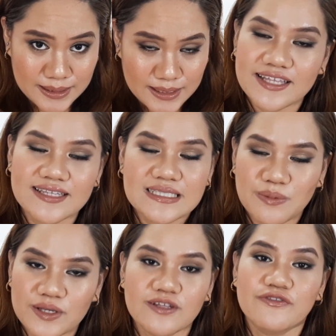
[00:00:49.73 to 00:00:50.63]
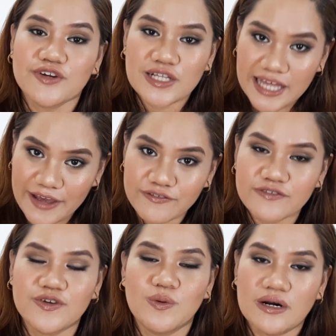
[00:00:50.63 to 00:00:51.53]
At this point of your life, if
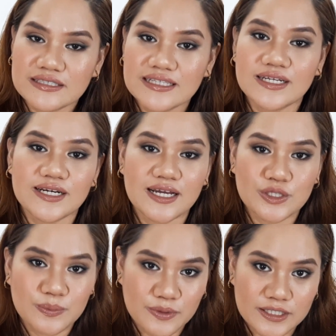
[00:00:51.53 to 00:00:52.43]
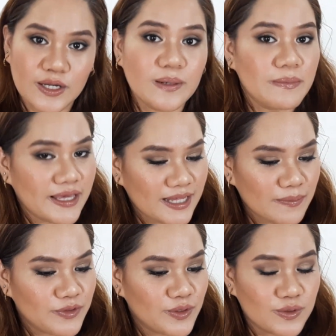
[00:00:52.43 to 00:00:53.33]
you want to learn how to put on makeup,
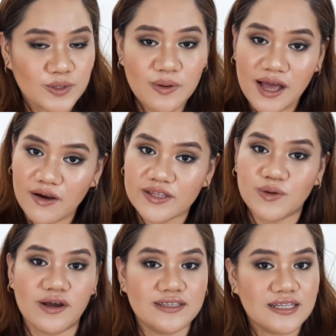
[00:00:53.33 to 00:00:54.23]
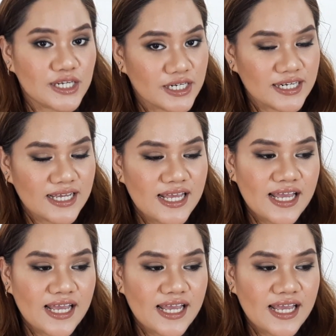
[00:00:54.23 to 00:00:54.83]
you don't know how and you want to learn,